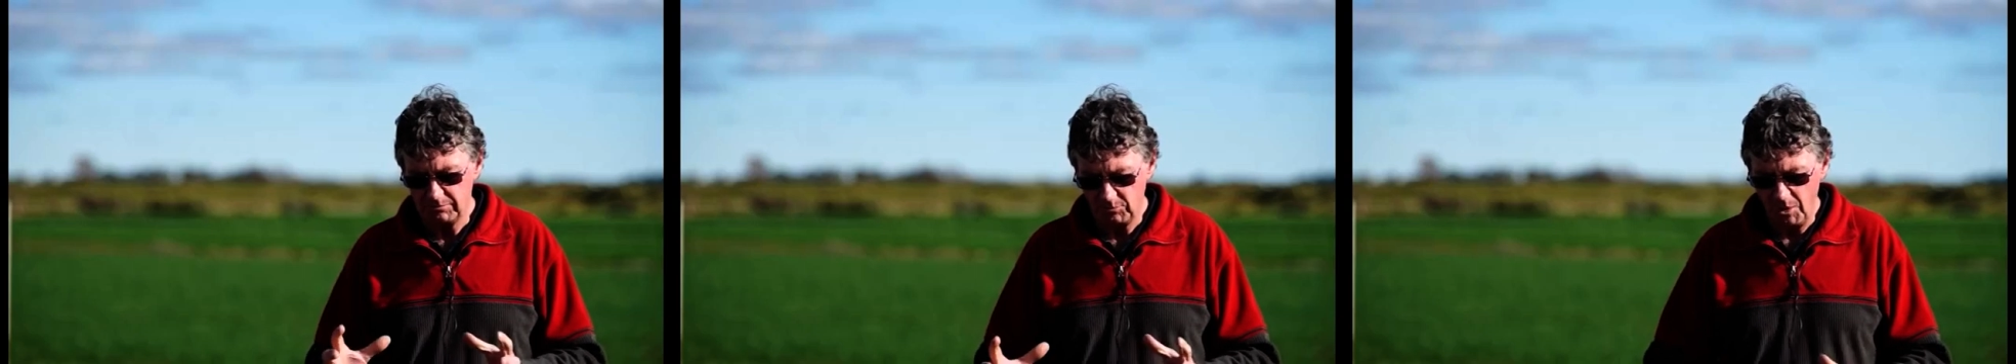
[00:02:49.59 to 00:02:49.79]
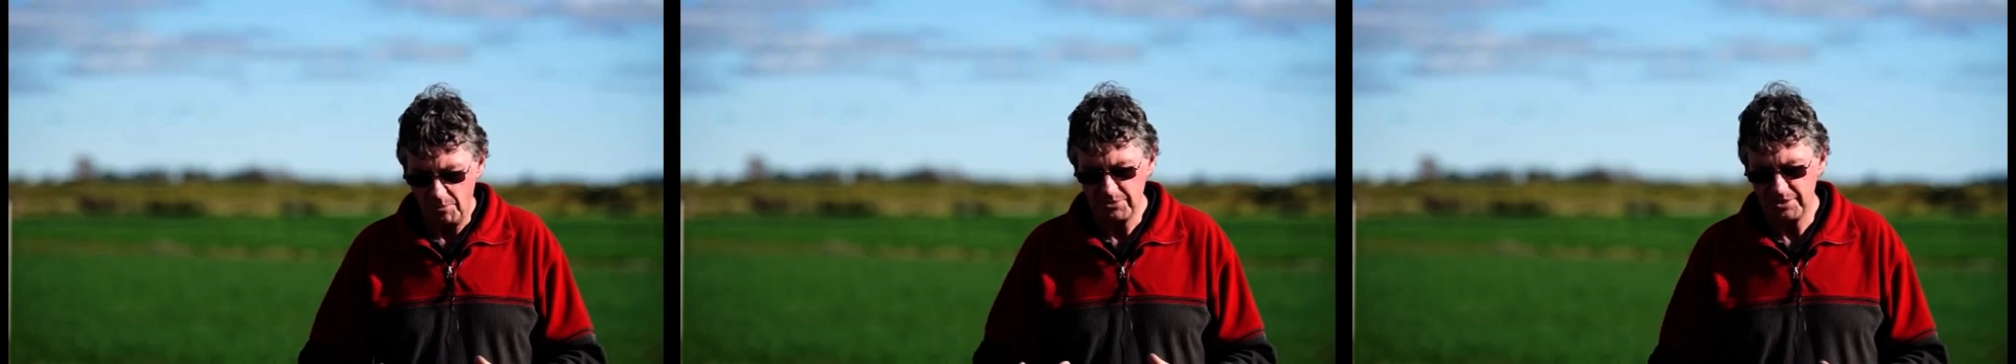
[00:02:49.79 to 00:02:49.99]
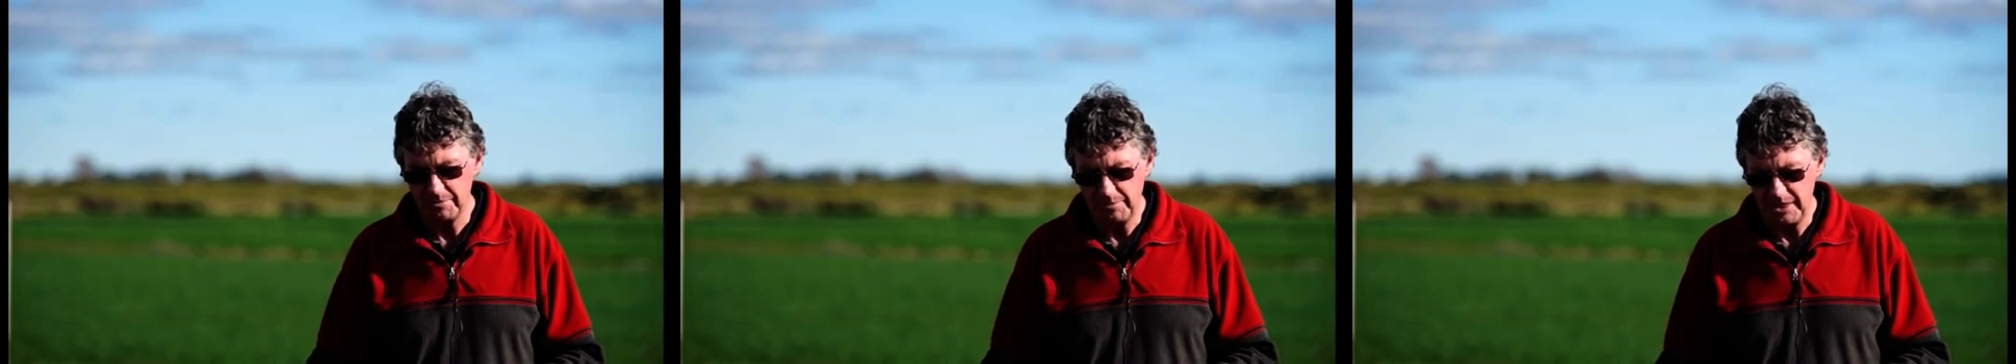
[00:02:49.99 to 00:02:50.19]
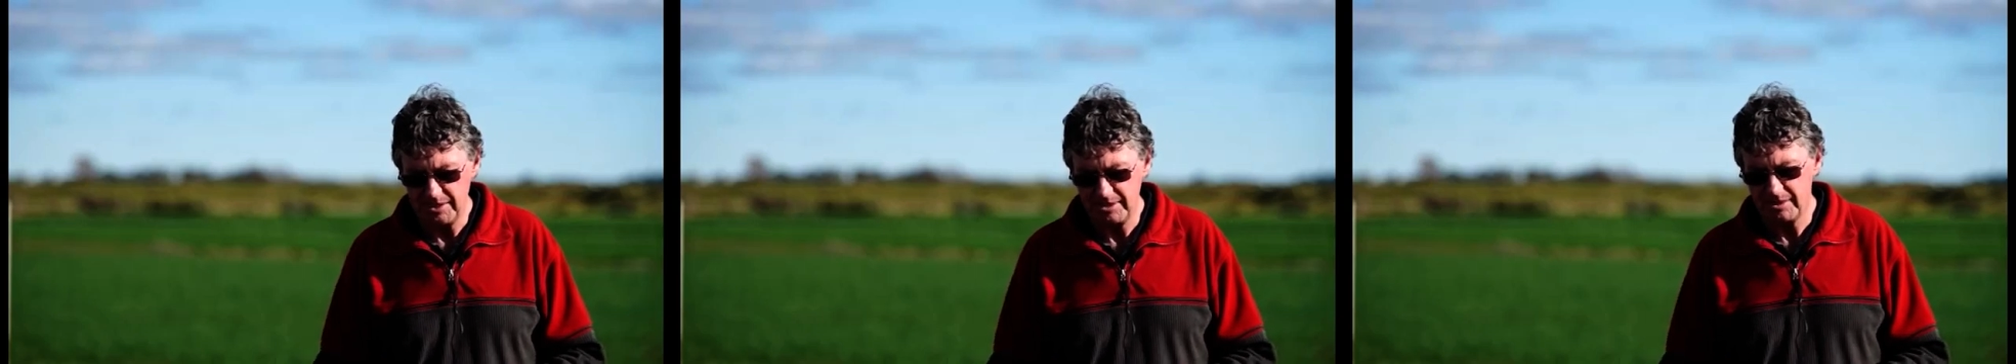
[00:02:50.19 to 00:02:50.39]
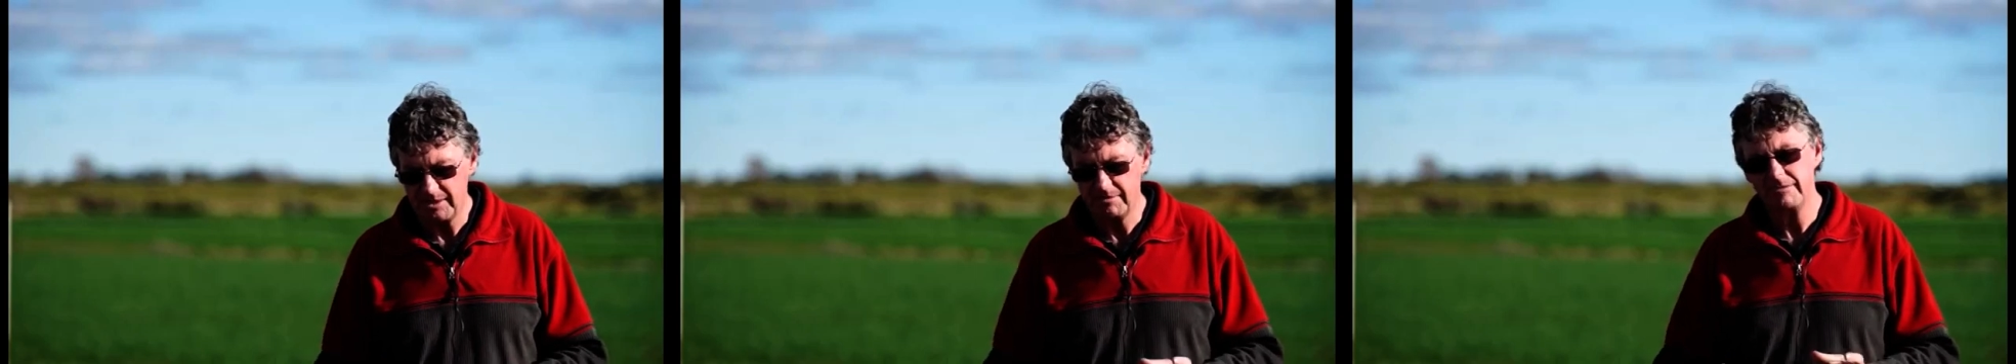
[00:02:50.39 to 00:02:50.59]
what was the
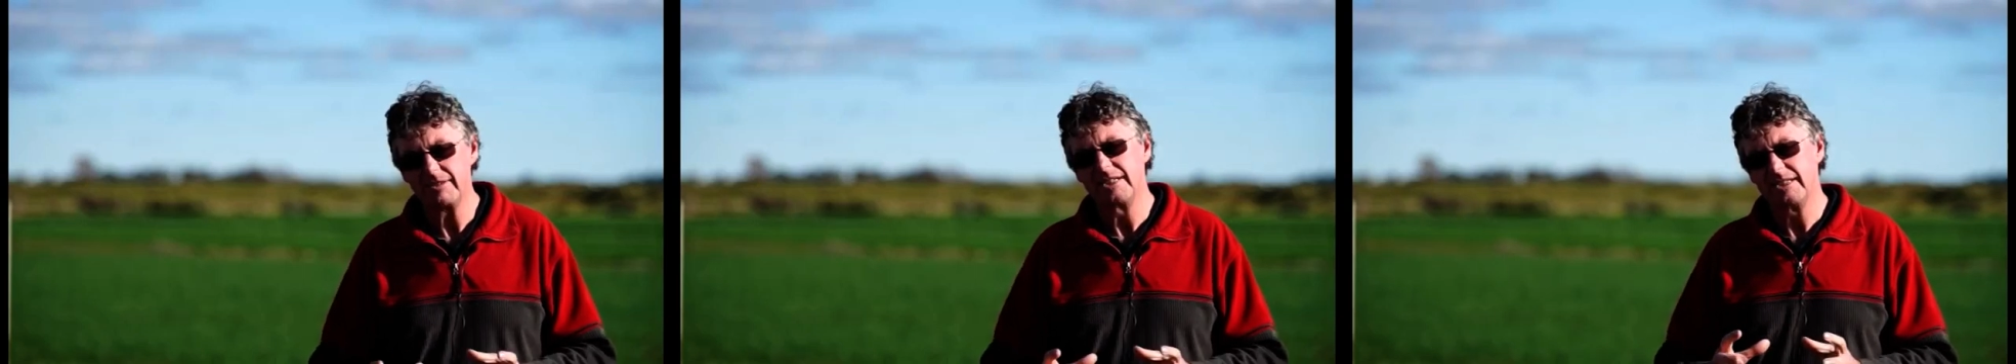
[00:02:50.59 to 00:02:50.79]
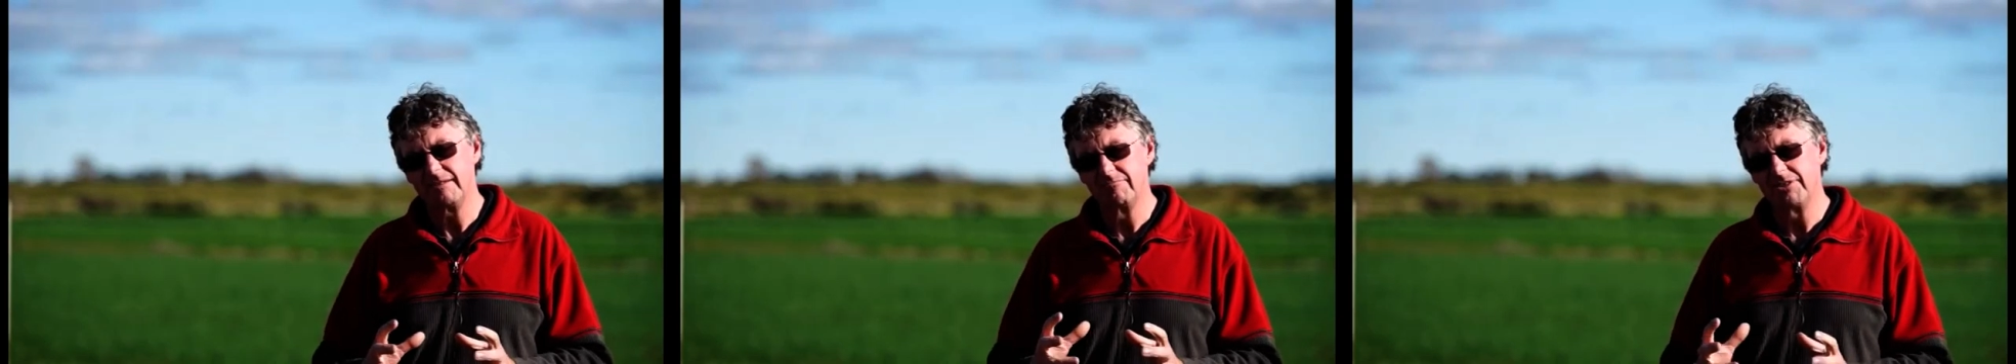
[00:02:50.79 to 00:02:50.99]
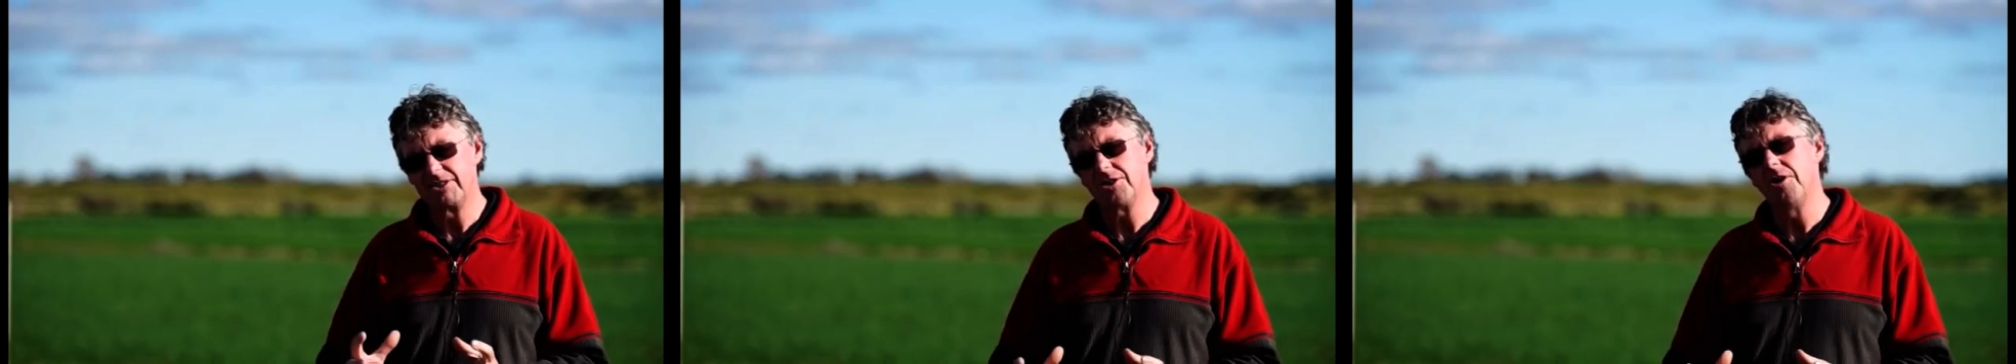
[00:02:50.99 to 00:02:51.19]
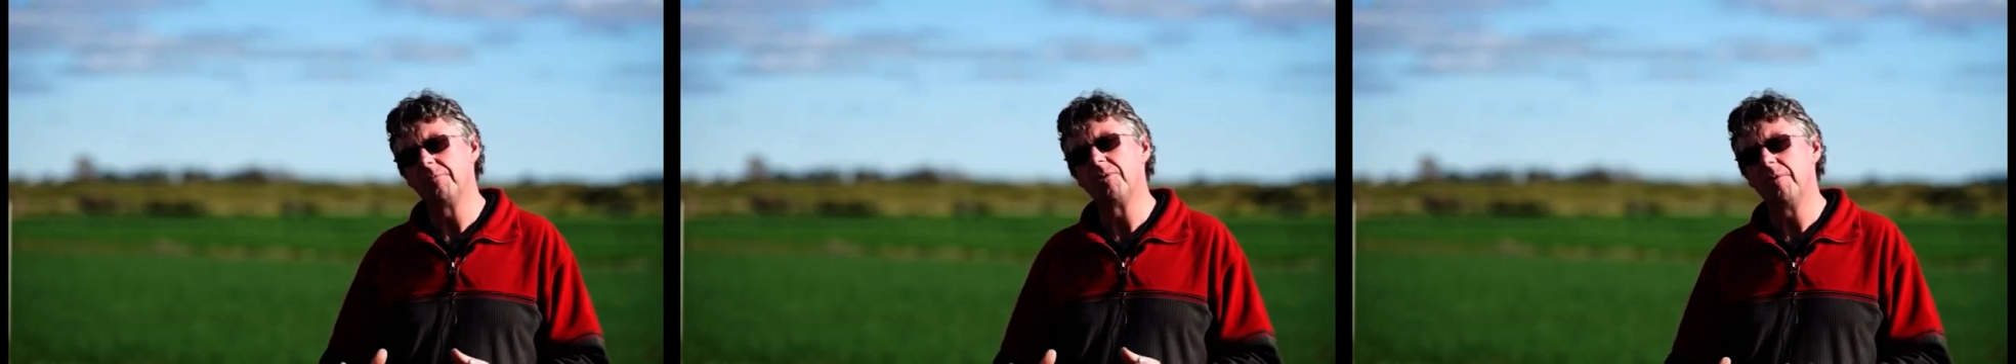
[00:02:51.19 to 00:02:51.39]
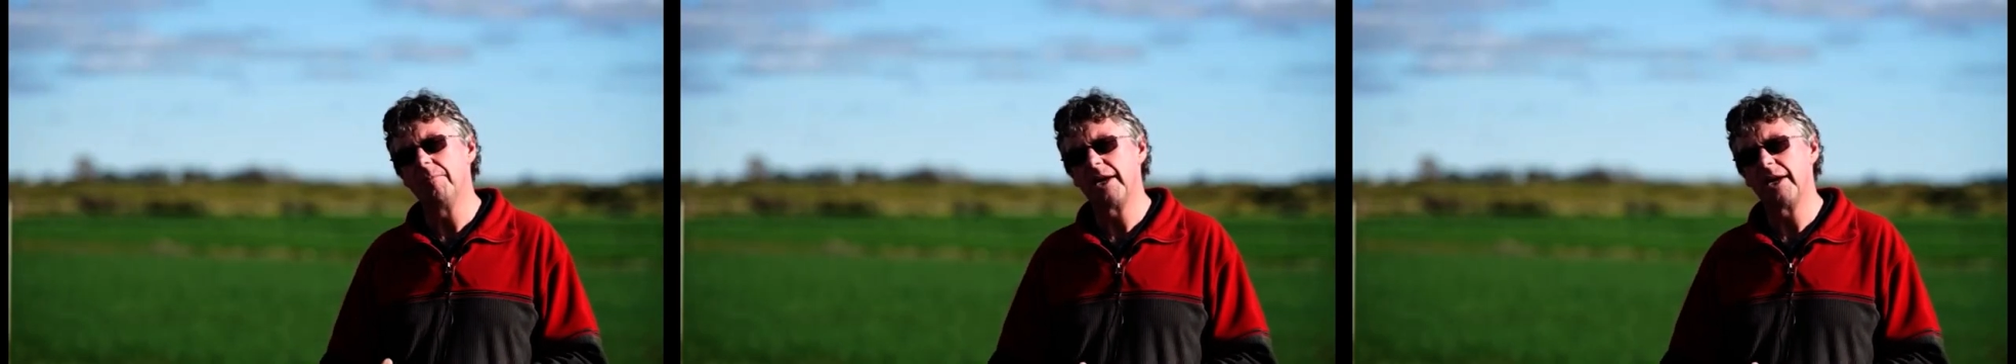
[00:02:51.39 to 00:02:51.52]
best return per